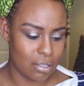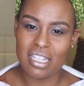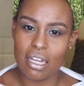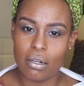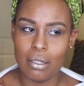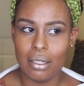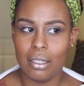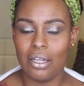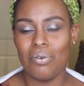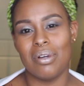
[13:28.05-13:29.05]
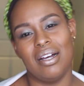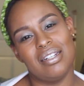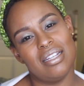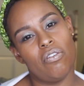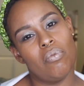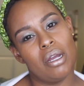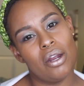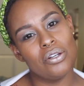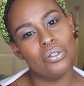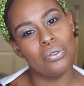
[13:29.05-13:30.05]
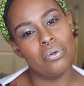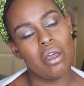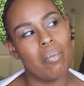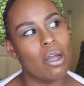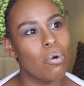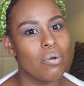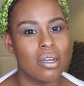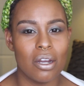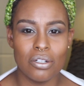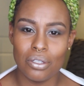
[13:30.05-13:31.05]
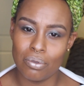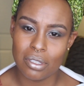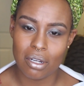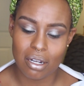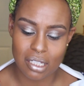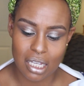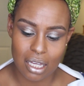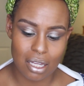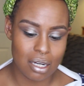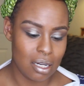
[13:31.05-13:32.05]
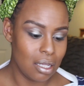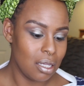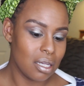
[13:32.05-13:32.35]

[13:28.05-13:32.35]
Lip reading: Is that, oh God, is that from a cartoon? Am I quoting cartoon songs again?